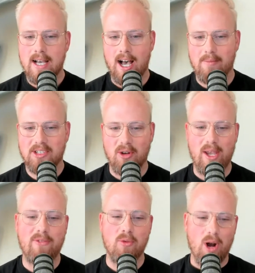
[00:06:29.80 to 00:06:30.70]
So
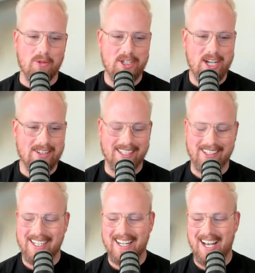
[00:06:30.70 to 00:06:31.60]
if you want to reach out to
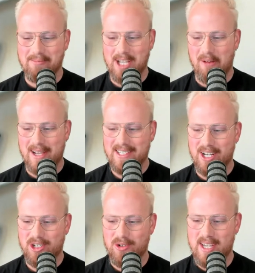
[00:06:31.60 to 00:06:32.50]
Clint, tell him I
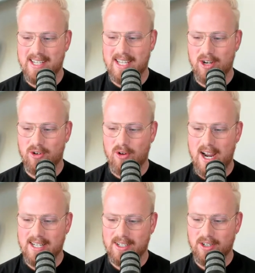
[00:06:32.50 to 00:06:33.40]
sent you. He is a
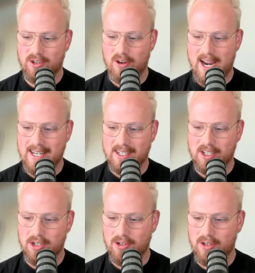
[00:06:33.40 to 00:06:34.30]
great
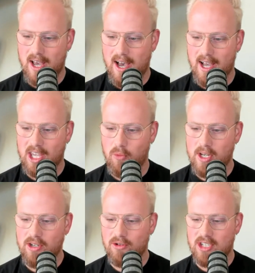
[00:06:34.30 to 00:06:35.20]
dude. Can
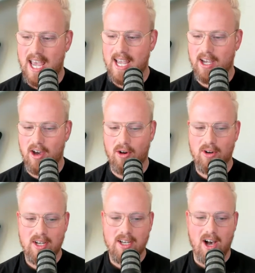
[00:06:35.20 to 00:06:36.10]
we do
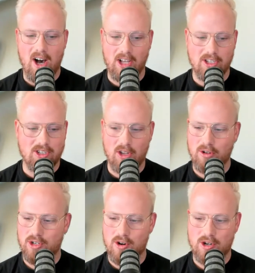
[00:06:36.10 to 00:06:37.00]
Tago on the solo
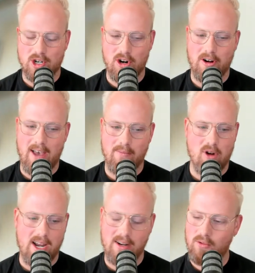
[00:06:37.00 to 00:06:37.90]
show? Sure,
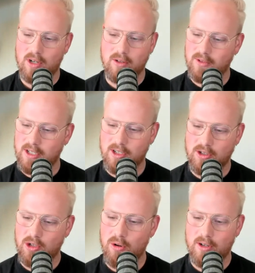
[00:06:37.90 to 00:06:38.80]
Emre.
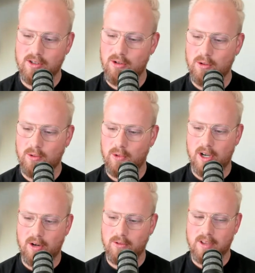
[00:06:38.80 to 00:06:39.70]
Do
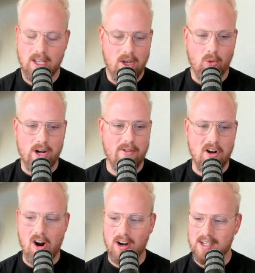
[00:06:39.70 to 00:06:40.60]
it. Whatever
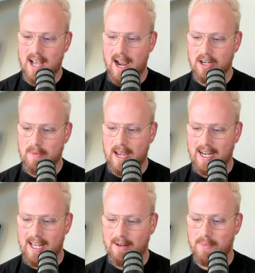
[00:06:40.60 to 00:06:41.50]
your heart desires,
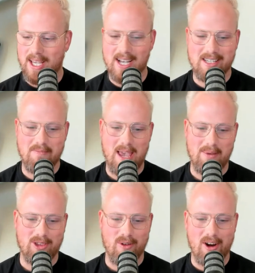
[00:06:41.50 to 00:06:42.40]
man. And because of
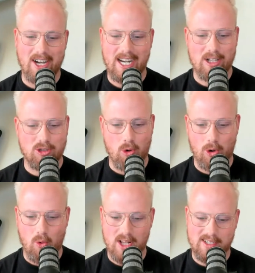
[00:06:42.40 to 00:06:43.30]
Baby 3, you're gonna get a
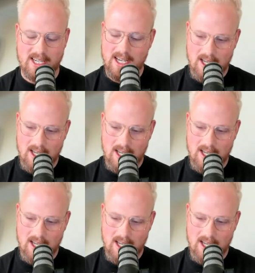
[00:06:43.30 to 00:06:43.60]
Torque onesie.